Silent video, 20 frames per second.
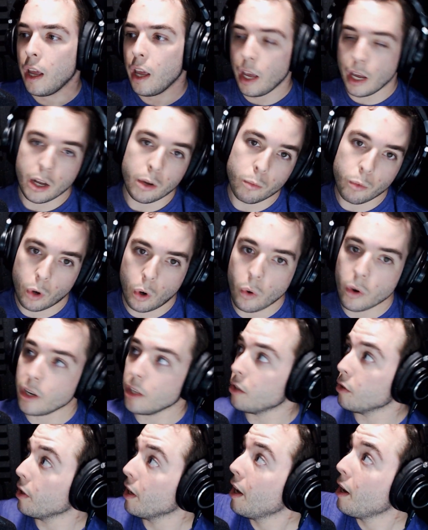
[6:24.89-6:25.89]
It can record
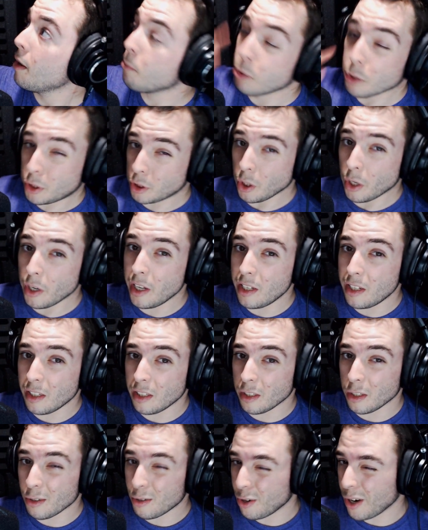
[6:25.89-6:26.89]
into it. PreSonus
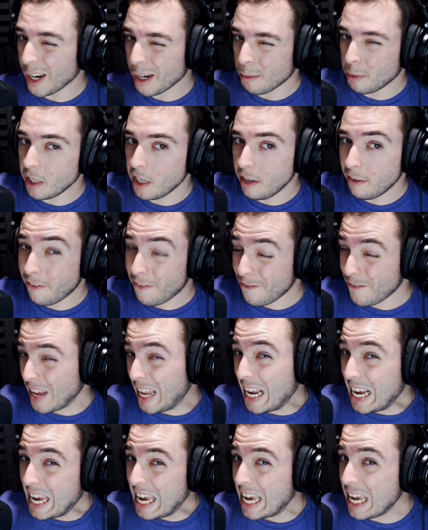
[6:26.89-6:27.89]
is incredibly
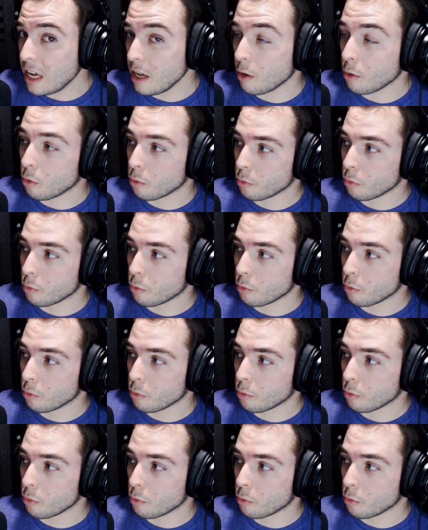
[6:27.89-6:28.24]
finicky.